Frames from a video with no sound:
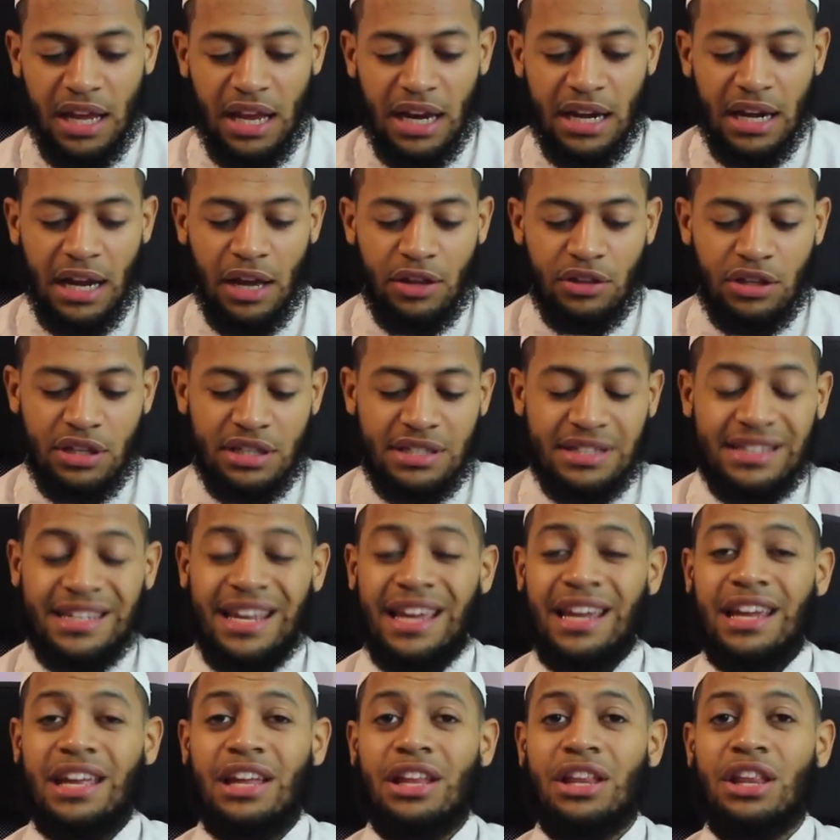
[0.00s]
Now the
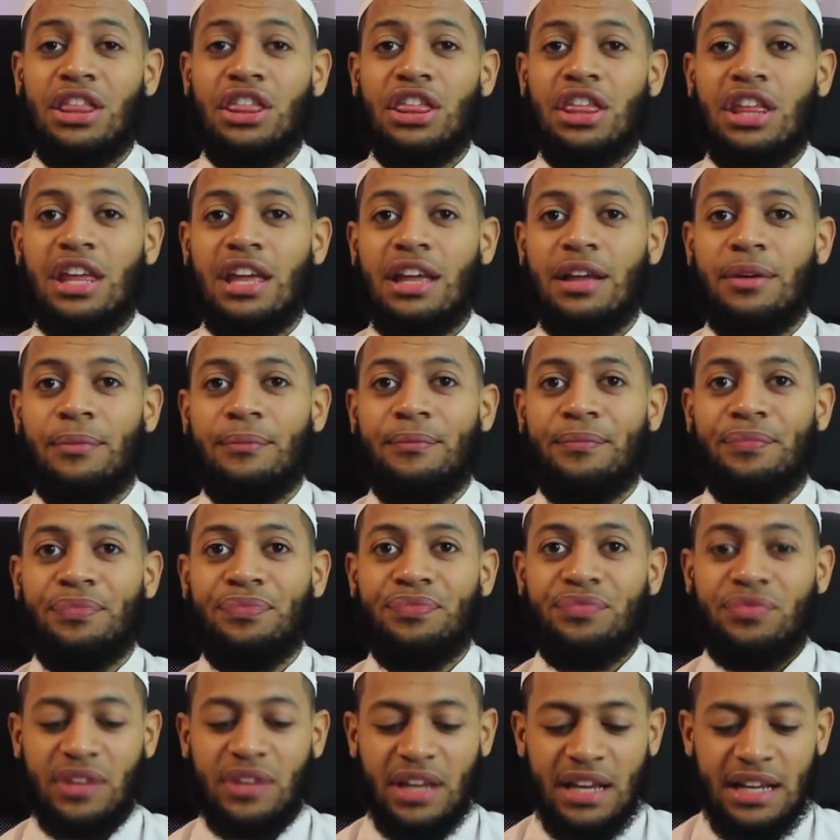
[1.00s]
second thing
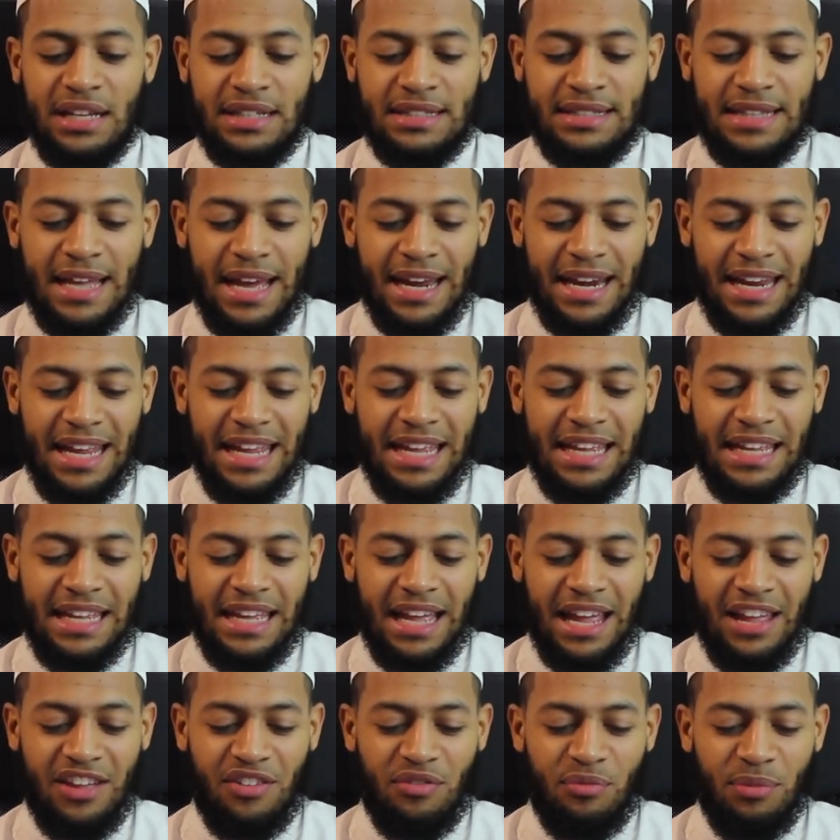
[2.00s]
is that it
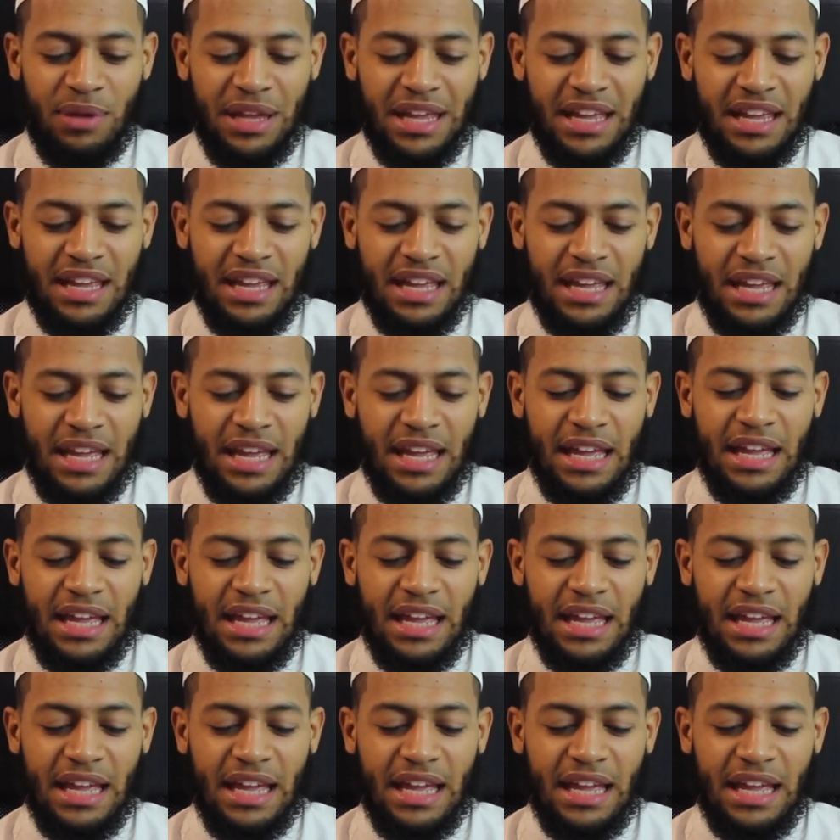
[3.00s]
gave me